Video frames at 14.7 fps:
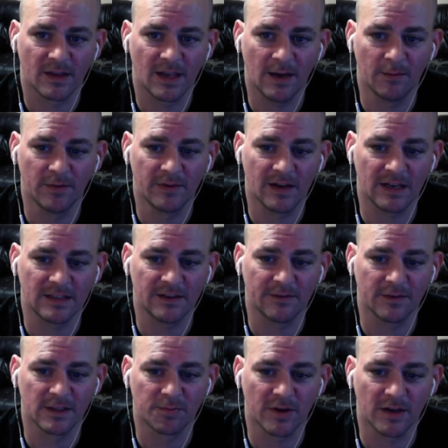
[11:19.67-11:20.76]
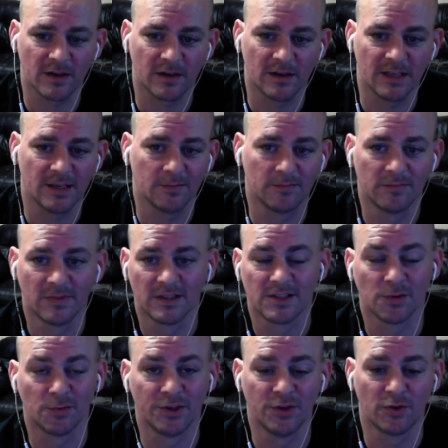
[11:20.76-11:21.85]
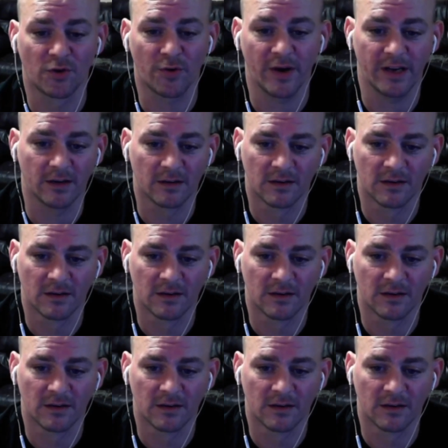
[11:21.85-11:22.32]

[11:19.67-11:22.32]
and we've got a defense break on him, so we're doing great.